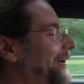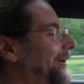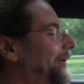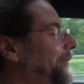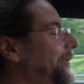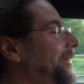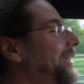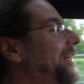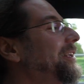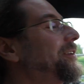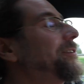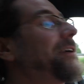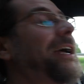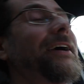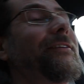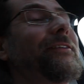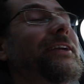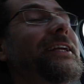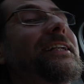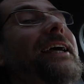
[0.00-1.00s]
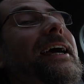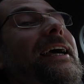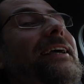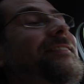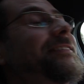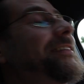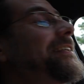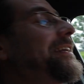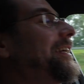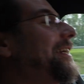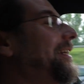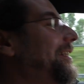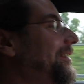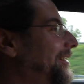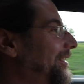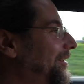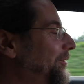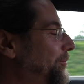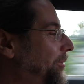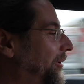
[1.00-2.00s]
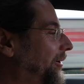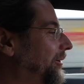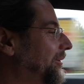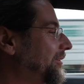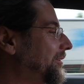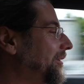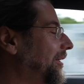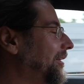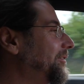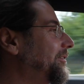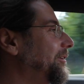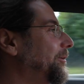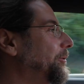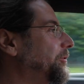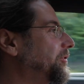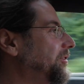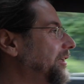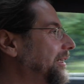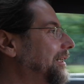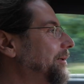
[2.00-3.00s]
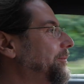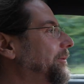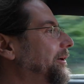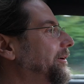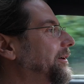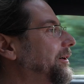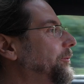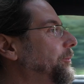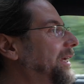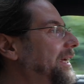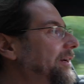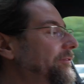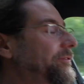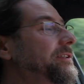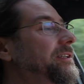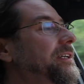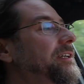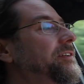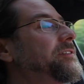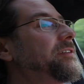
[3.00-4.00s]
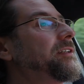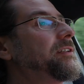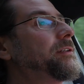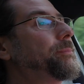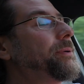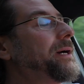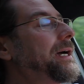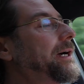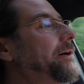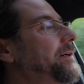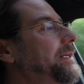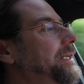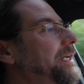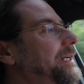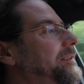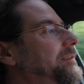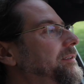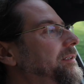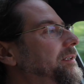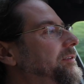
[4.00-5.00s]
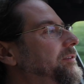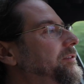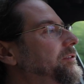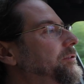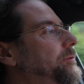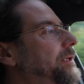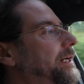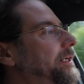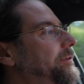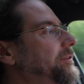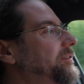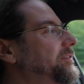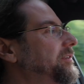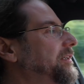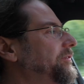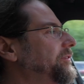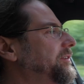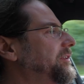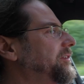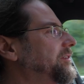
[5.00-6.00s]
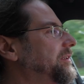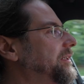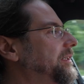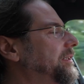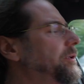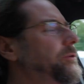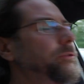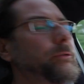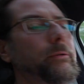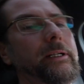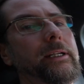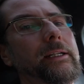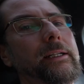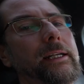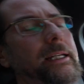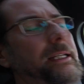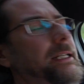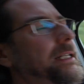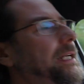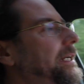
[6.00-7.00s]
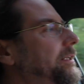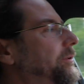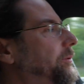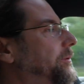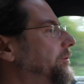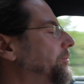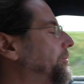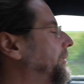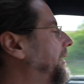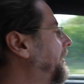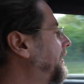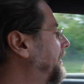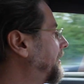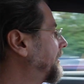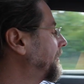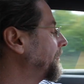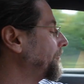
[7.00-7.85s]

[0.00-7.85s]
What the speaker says: We are driving nicely in this Polestar 2 single motor. We haven't tested the power yet. It's 299 horsepower.